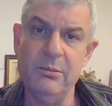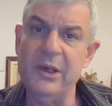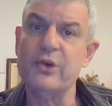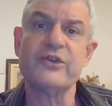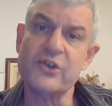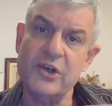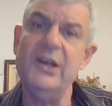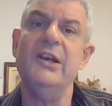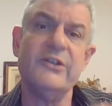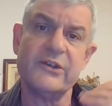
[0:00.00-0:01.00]
because
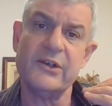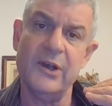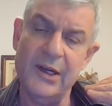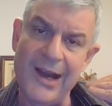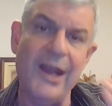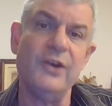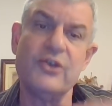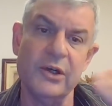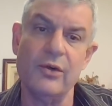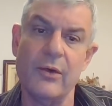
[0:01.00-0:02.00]
she is an
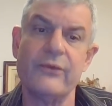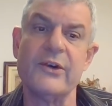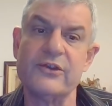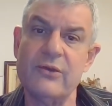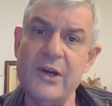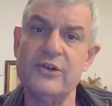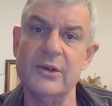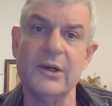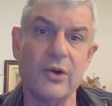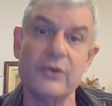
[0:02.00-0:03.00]
engine of
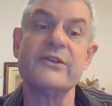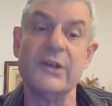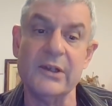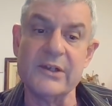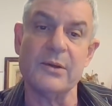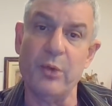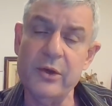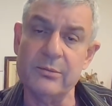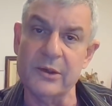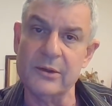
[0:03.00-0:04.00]
frustration and constant
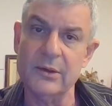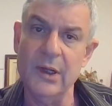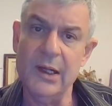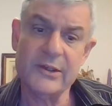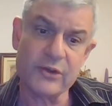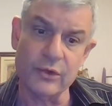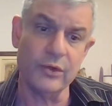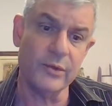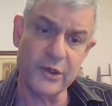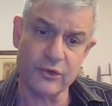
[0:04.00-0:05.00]
disappointment. And so
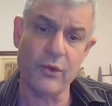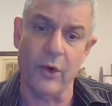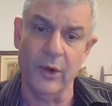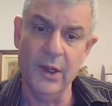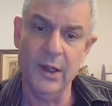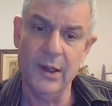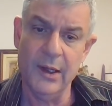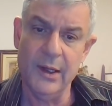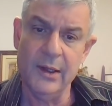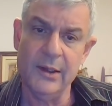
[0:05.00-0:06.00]
you withdraw.
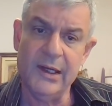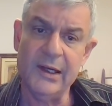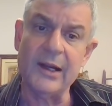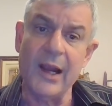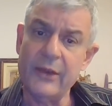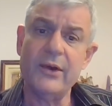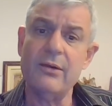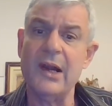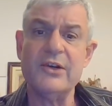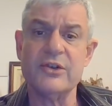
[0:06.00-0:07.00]
In unhealthy
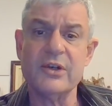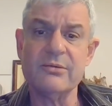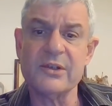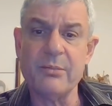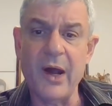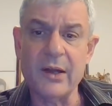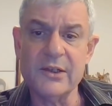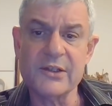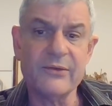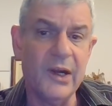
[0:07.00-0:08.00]
relationships, the
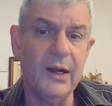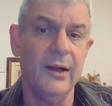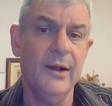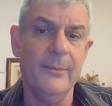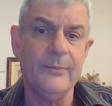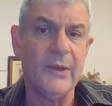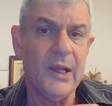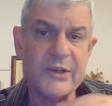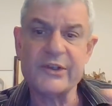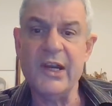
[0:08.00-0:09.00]
partners feel
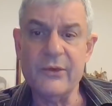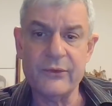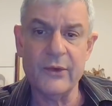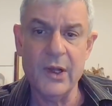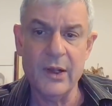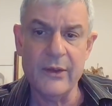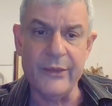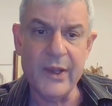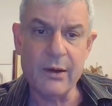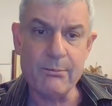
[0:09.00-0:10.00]
as if
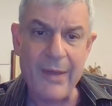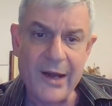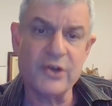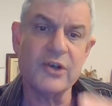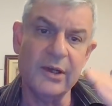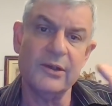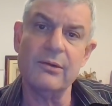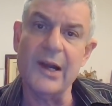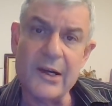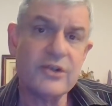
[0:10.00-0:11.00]
they are managing the
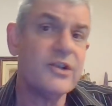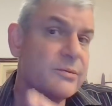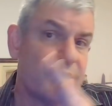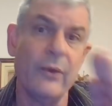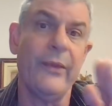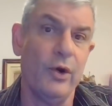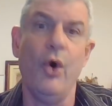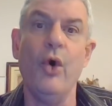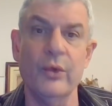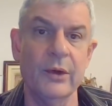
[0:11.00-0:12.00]
relationships on their
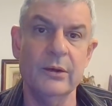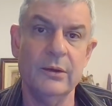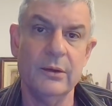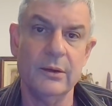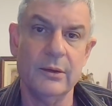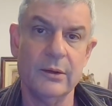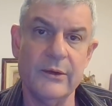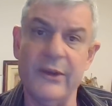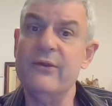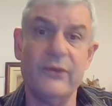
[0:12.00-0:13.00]
own.
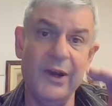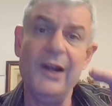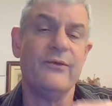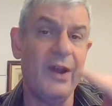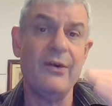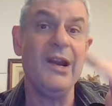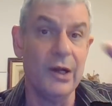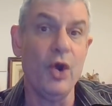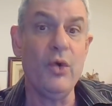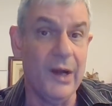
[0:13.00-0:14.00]
They feel very
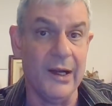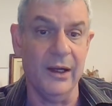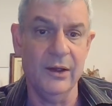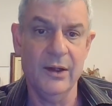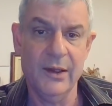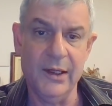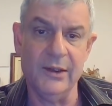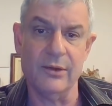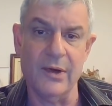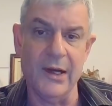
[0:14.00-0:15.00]
lonely
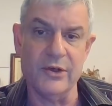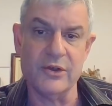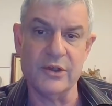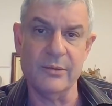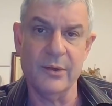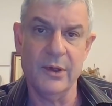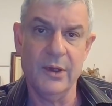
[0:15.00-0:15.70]
in the relationship.